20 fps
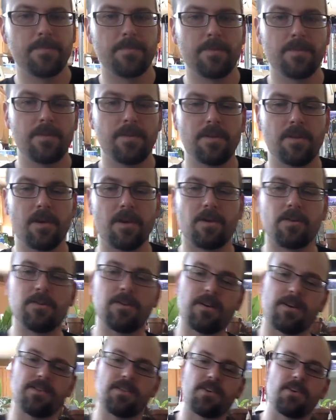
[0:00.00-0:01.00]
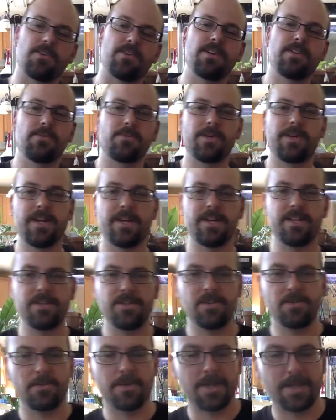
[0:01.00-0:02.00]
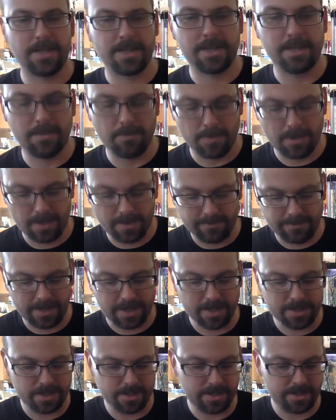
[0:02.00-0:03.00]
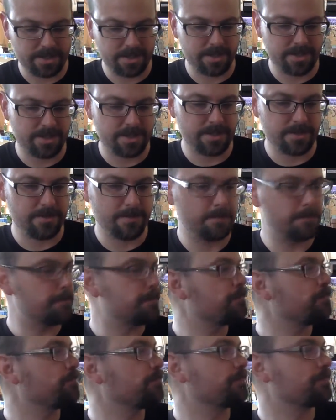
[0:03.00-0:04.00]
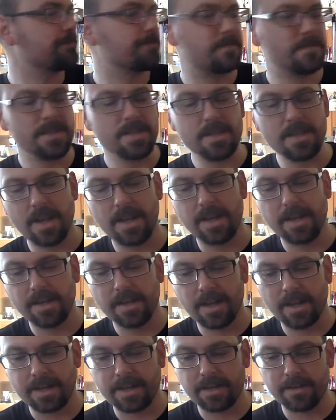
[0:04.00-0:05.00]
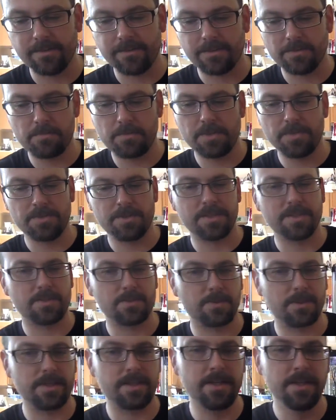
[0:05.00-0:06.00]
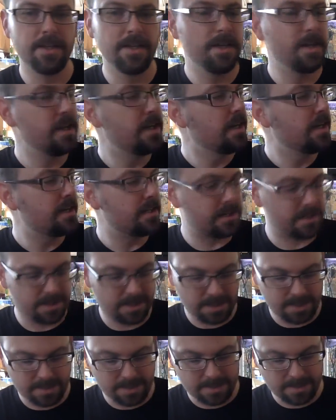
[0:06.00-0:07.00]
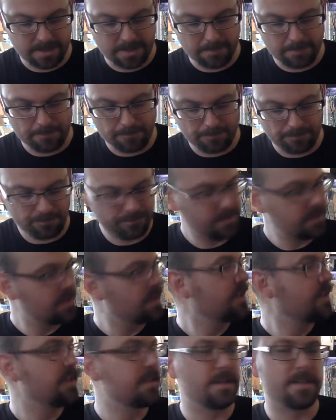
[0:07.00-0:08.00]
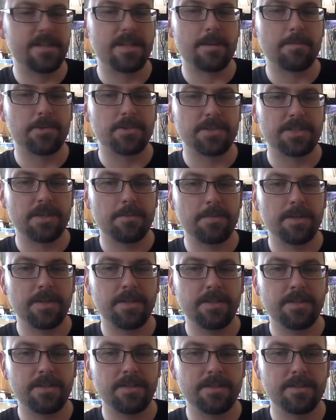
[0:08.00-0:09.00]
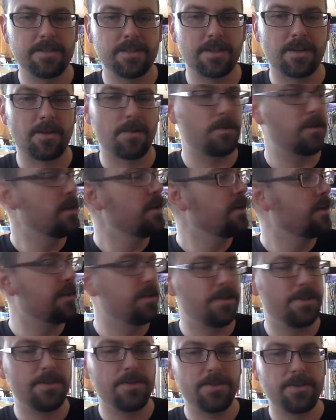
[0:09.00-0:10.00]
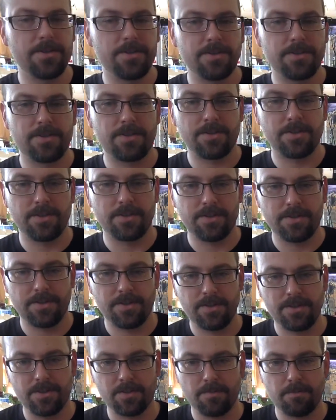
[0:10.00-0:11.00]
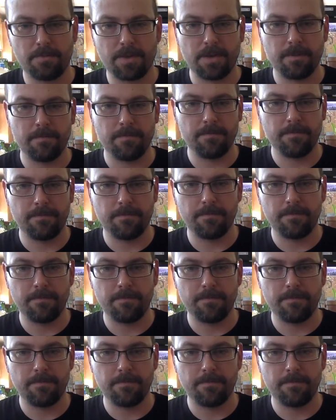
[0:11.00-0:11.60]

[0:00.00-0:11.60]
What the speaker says: I'll throw another one at you while I've got your attention. I kind of abuse this one. It's the double thumbing. So you know your bum